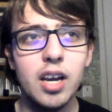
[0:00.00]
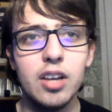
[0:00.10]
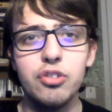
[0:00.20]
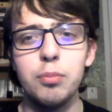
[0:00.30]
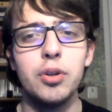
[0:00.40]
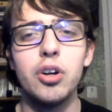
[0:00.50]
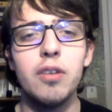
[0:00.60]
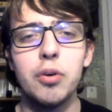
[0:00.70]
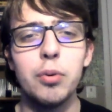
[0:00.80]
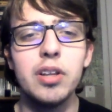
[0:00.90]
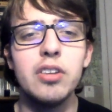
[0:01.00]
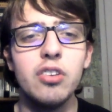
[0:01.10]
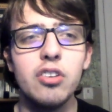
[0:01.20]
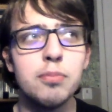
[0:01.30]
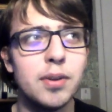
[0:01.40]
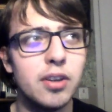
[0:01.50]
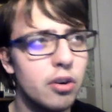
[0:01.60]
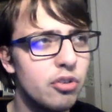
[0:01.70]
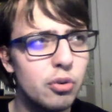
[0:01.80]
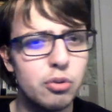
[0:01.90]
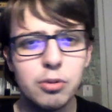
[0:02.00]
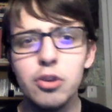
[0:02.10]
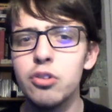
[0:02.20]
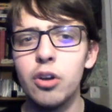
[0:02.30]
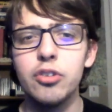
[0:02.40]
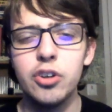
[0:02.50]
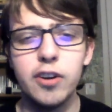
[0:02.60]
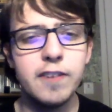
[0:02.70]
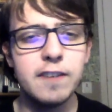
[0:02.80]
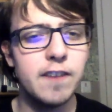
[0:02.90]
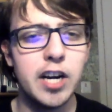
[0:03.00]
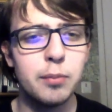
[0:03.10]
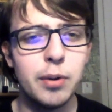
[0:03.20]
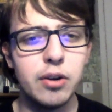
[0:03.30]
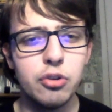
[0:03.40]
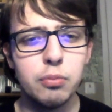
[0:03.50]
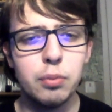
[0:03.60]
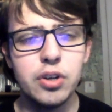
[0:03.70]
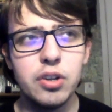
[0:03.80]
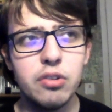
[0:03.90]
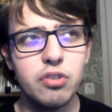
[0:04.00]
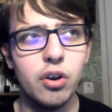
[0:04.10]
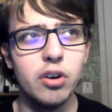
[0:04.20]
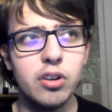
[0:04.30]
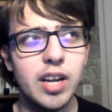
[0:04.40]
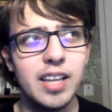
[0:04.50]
as some of their other releases, but there are still some good songs in here. I think Firebringer is a pretty good song.